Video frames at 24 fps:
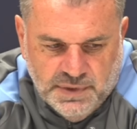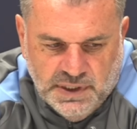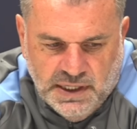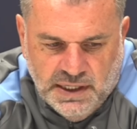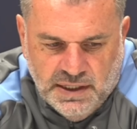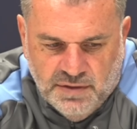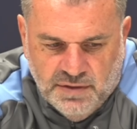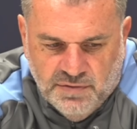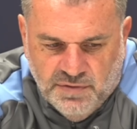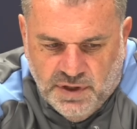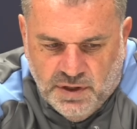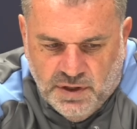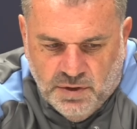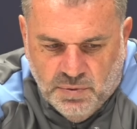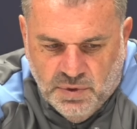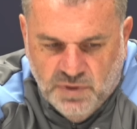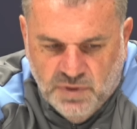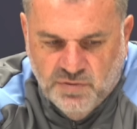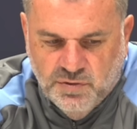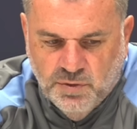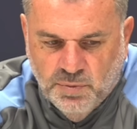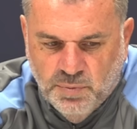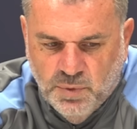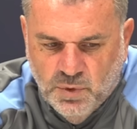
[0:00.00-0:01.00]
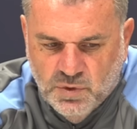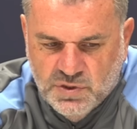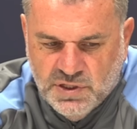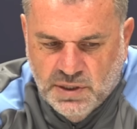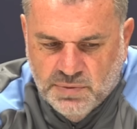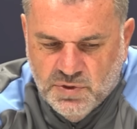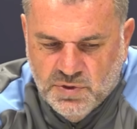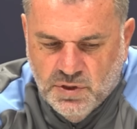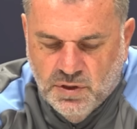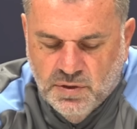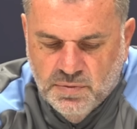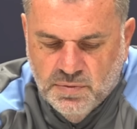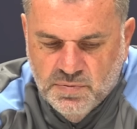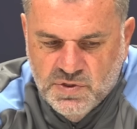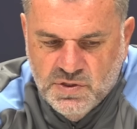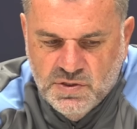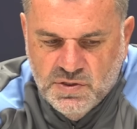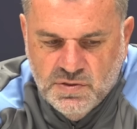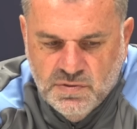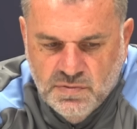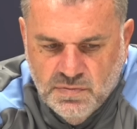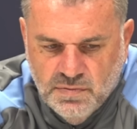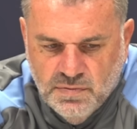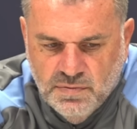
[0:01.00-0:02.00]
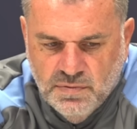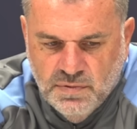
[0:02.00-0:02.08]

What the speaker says: again, invariably in football, sometimes